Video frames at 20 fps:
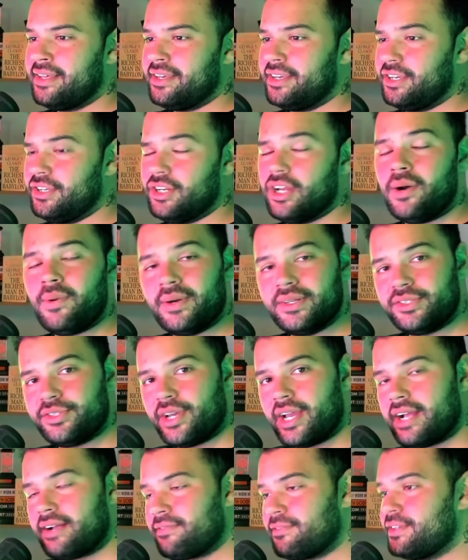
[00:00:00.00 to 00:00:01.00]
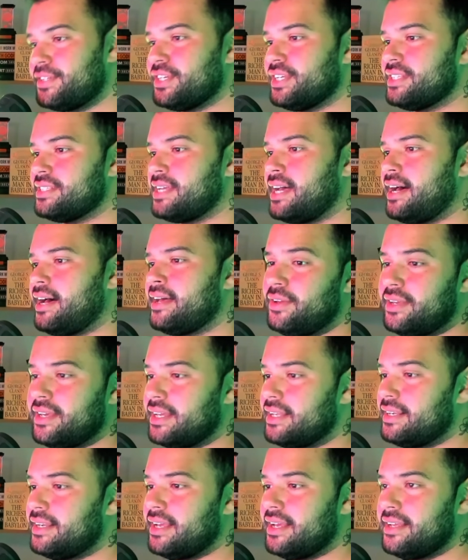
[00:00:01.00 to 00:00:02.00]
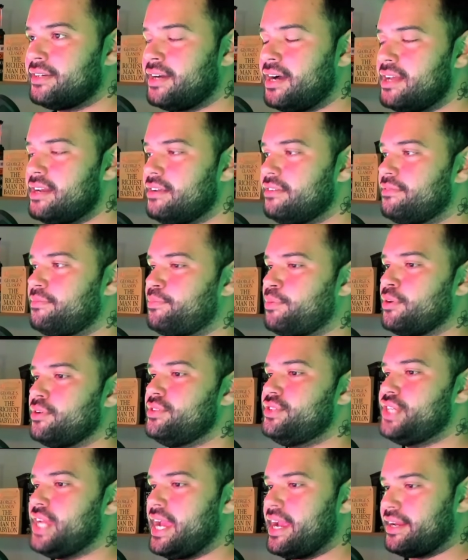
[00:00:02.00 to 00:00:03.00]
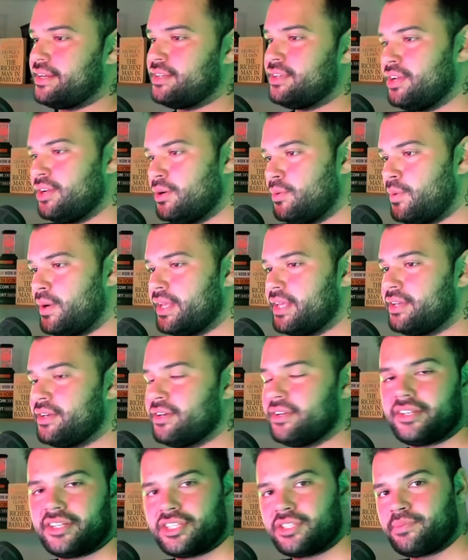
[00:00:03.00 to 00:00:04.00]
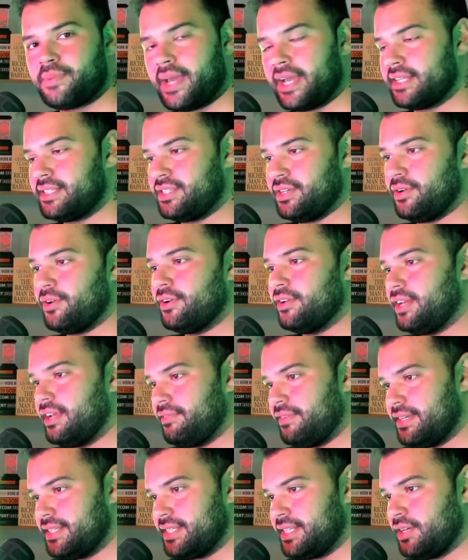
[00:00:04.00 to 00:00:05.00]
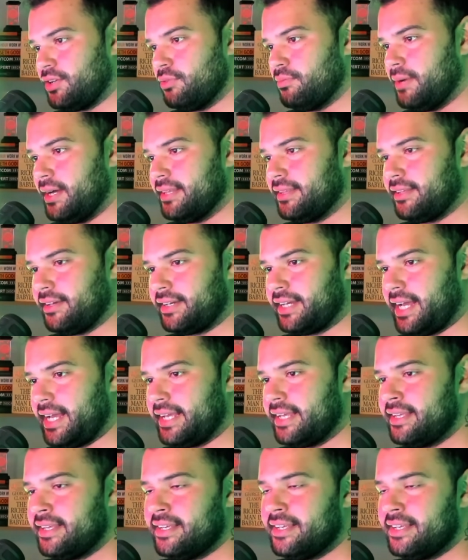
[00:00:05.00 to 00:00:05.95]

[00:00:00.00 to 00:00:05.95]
you know what your averages are, you can kind of project what you could expect to earn every single month, okay?